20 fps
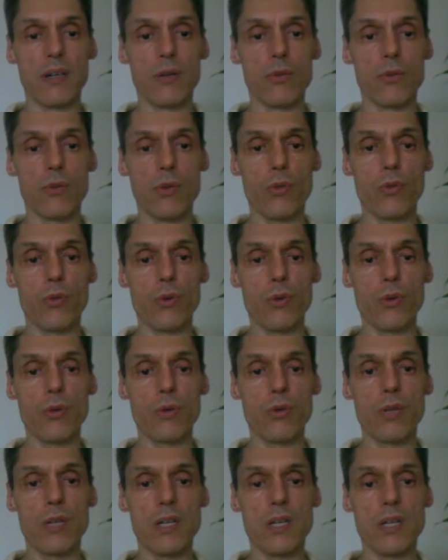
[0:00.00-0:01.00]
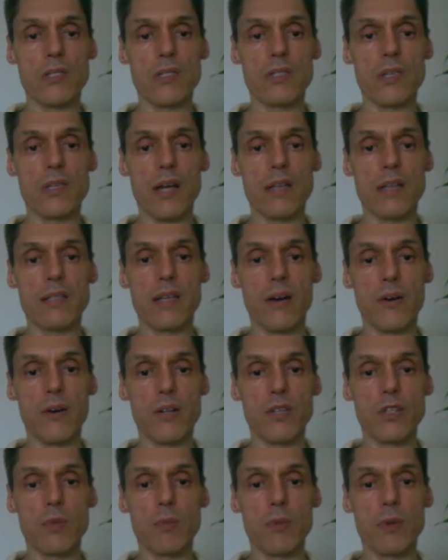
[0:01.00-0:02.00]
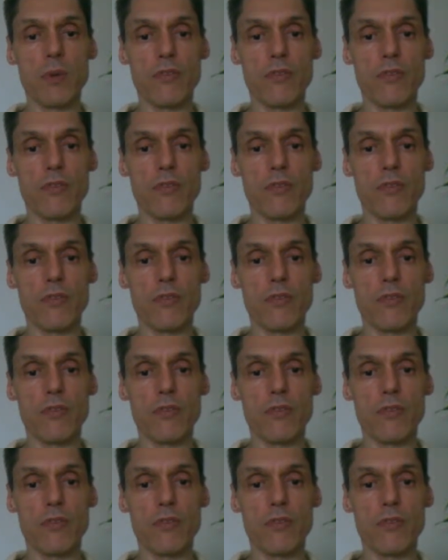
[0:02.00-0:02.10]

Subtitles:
The third is not daring to be